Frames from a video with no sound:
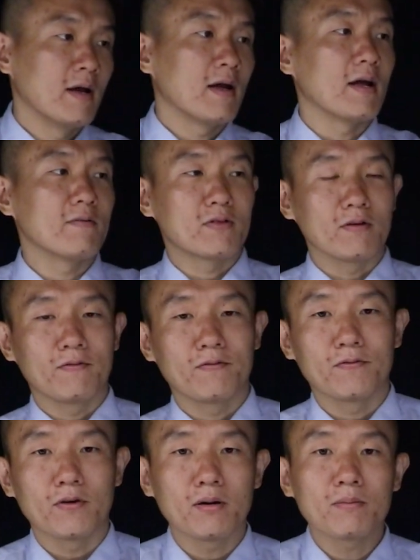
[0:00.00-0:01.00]
If the
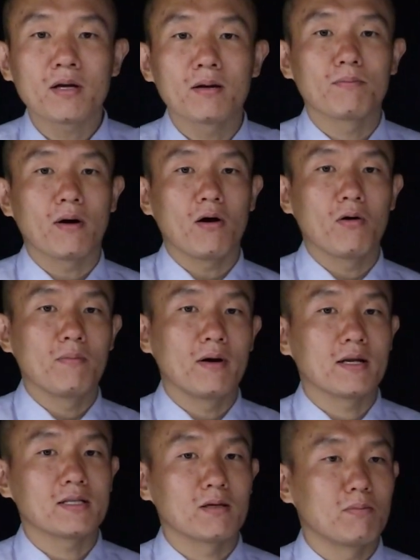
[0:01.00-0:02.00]
firm can borrow
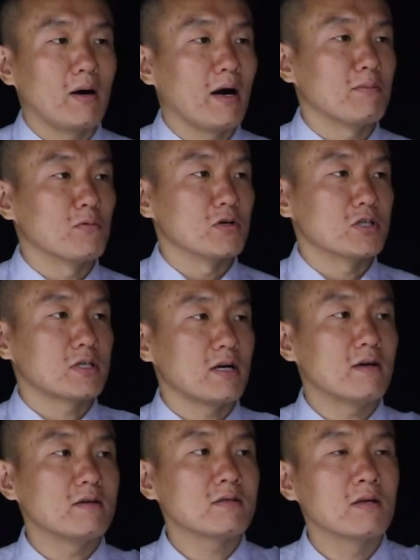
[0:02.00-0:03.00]
money to buy more
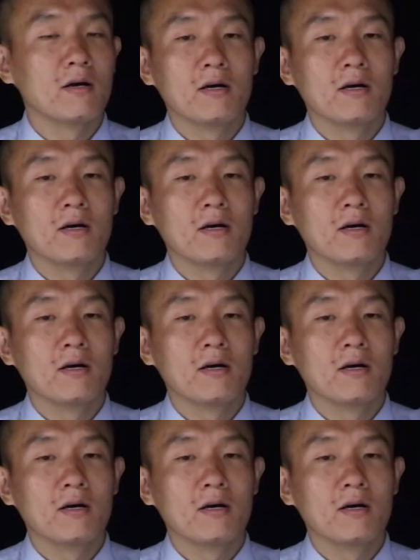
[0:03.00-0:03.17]
shares,